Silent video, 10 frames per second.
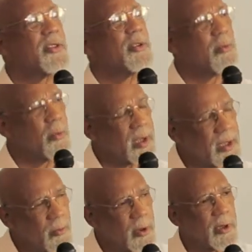Do you
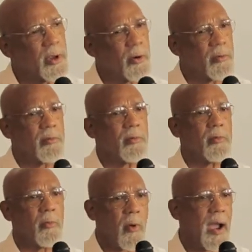really want to know
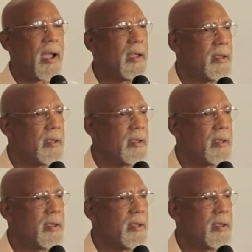why?"